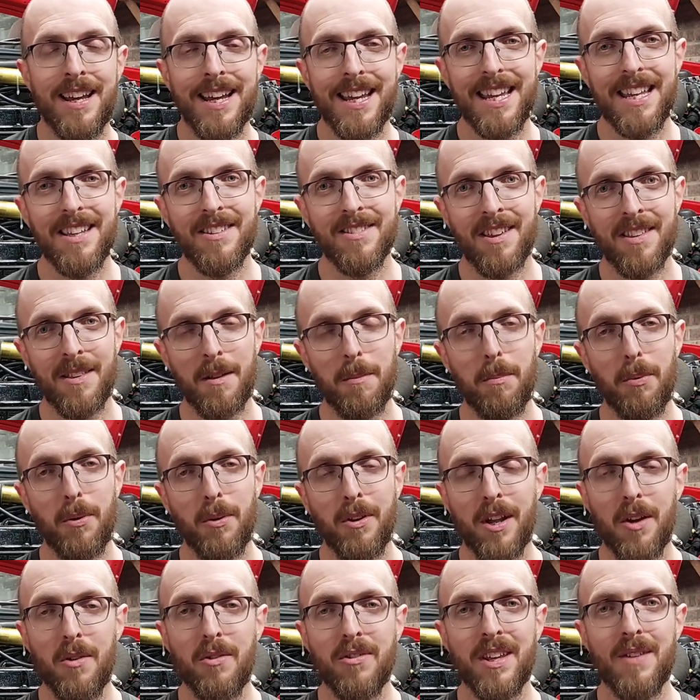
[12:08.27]
is that the
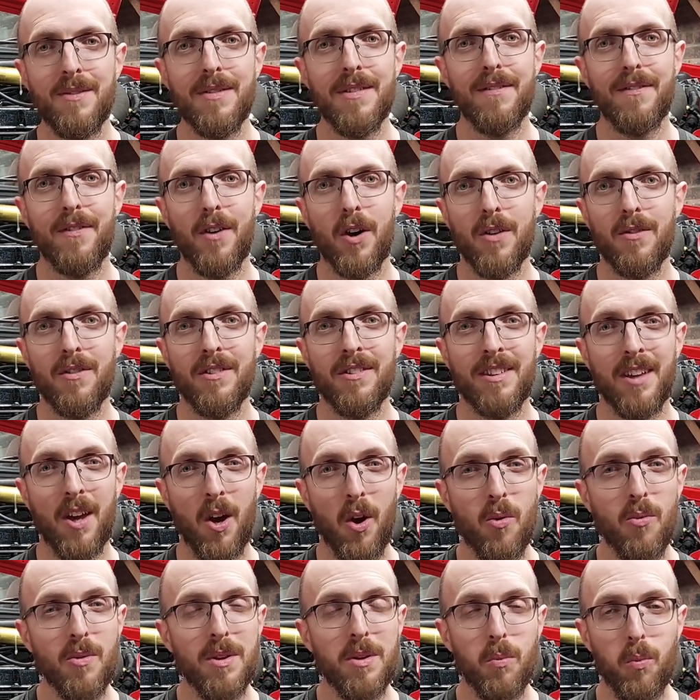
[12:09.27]
Punto 75 is the
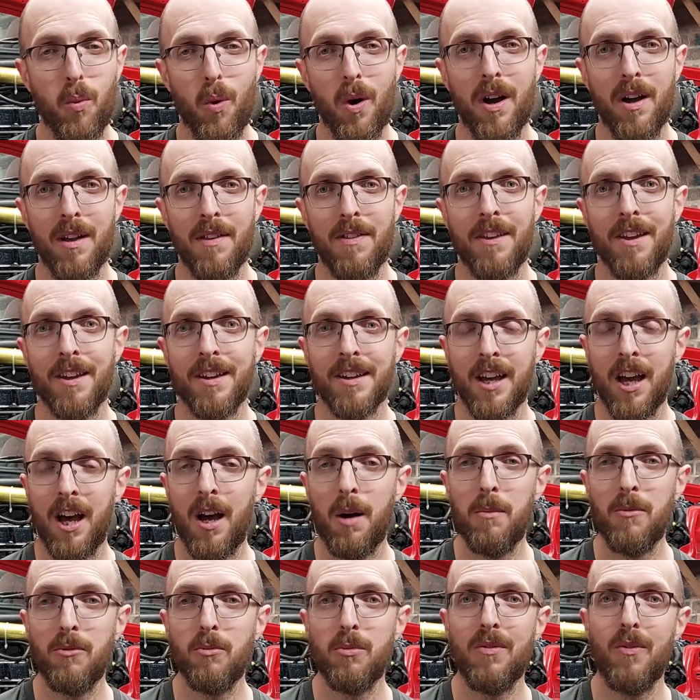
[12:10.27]
only one that
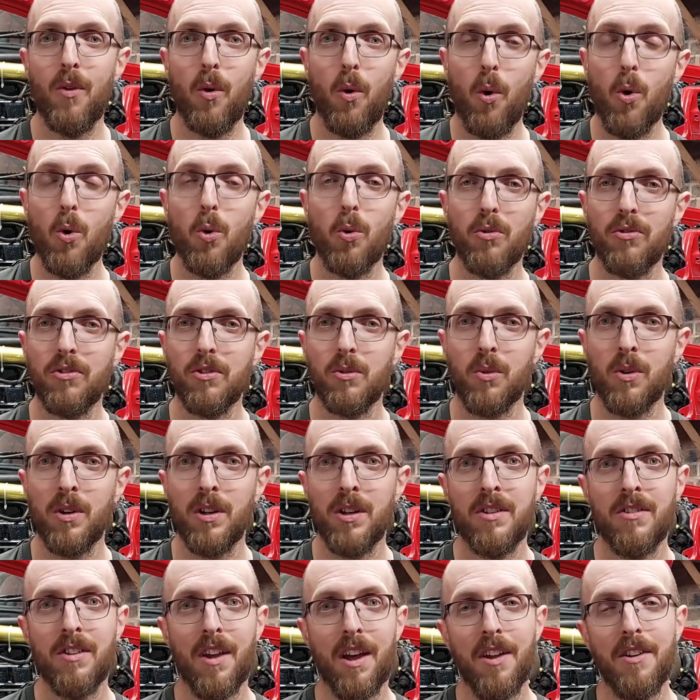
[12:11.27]
comes with oil
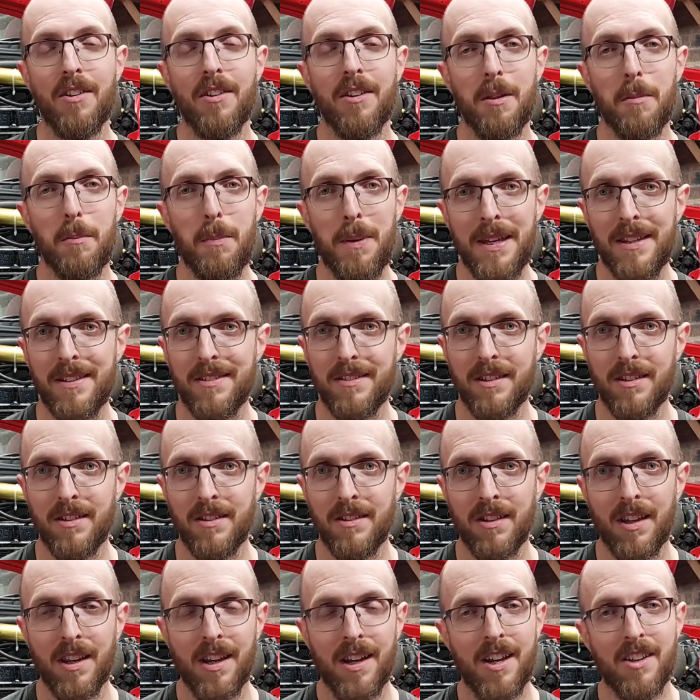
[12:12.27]
squirters under the
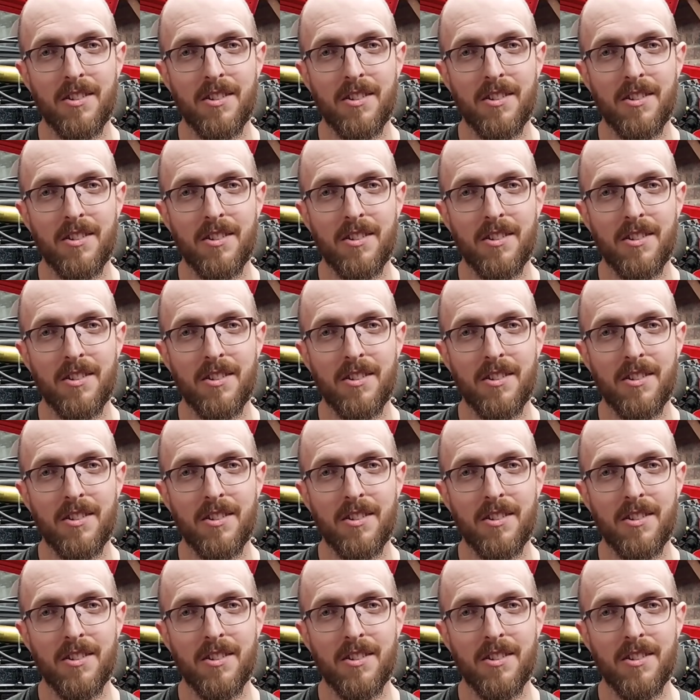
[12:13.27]
pistons.